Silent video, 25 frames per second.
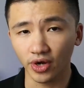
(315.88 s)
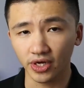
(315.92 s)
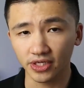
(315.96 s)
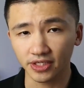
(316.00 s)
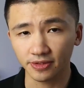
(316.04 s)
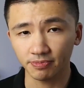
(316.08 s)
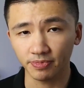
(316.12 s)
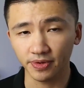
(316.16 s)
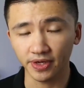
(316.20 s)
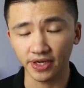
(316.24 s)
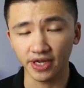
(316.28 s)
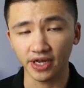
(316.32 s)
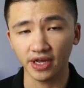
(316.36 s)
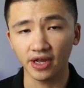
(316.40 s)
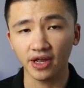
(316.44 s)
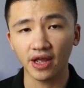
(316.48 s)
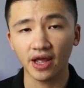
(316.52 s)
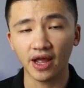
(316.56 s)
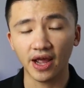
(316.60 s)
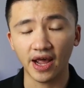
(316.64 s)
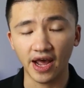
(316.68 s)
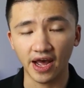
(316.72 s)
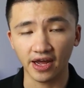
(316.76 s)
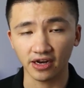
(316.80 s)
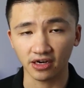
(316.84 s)
USB
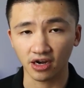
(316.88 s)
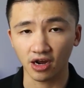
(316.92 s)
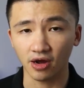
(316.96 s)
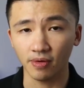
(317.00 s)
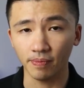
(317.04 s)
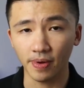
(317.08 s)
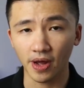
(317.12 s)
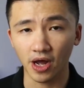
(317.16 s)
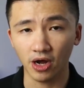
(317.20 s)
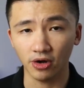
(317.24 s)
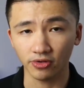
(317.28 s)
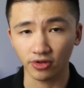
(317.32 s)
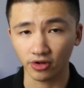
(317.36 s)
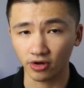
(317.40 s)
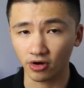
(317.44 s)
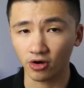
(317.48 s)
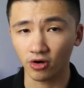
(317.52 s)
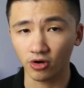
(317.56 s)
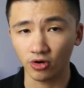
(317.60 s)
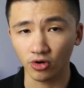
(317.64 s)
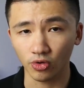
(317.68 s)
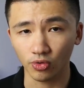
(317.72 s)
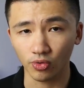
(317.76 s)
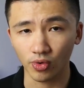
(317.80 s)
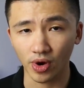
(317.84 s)
and compile the
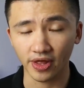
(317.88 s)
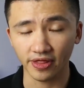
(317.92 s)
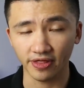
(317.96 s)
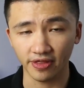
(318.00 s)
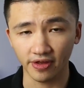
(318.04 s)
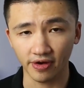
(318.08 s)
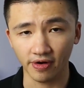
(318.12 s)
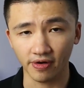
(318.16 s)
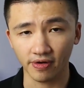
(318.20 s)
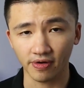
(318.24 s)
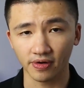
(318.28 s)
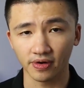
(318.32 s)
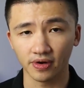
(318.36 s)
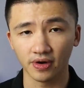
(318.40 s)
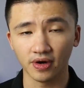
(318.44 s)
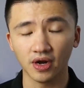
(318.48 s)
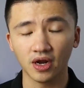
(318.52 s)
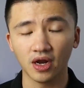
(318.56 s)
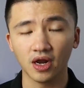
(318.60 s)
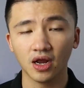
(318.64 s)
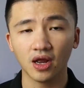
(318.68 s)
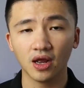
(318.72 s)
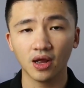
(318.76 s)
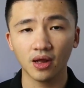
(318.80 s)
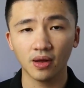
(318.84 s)
kernel right there.
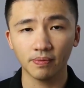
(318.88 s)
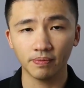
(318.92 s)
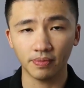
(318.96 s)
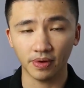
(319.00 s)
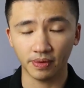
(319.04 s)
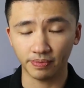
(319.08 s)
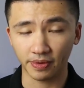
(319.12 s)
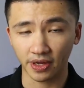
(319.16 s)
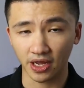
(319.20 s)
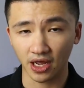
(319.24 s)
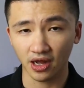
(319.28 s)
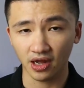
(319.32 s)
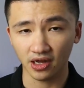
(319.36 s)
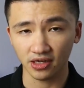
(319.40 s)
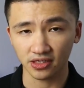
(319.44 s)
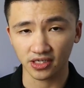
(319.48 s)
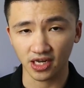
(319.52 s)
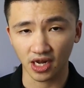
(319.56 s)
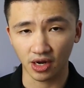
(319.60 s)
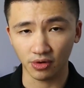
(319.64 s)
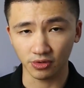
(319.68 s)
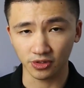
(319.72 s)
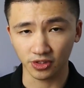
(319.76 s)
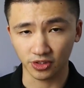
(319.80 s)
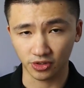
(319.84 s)
But because
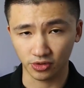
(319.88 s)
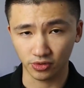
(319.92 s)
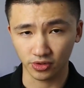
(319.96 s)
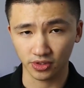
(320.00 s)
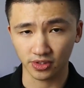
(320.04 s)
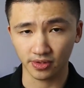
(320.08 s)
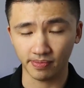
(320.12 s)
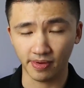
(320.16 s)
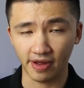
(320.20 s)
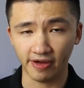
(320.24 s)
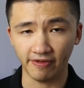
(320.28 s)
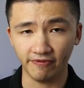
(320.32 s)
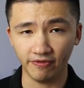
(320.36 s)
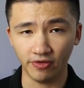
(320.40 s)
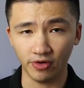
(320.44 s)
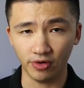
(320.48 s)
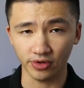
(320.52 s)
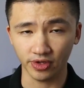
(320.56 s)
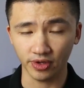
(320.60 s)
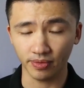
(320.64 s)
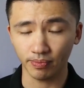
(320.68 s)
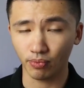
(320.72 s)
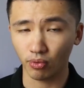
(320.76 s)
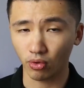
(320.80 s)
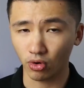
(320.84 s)
I was using my
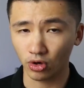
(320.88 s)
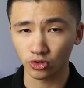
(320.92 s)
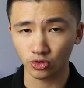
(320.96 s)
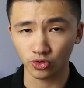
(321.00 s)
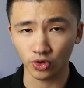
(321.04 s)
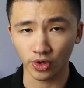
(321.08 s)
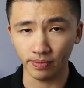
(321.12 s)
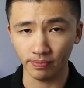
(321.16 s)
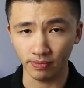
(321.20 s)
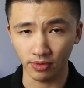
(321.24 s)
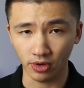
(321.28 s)
phone in portrait